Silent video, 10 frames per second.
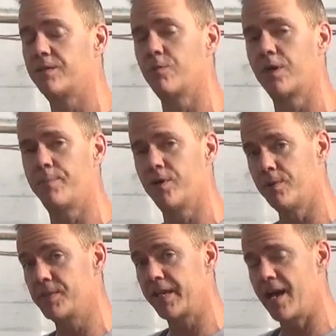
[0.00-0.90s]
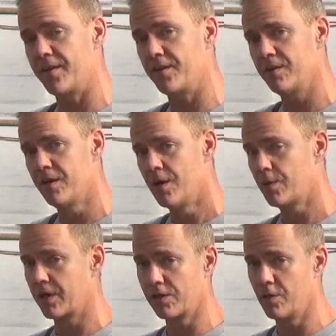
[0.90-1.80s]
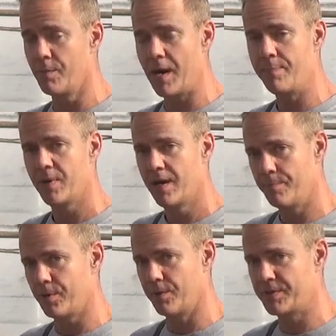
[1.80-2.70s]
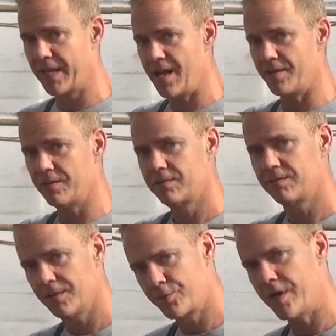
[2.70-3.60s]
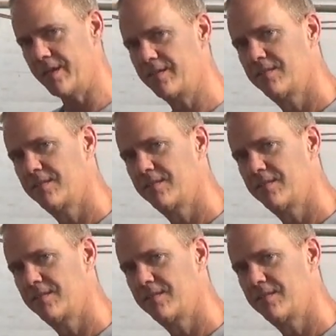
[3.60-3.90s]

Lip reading: we're going to put them together, we're going to glue them up and put them together. Okay.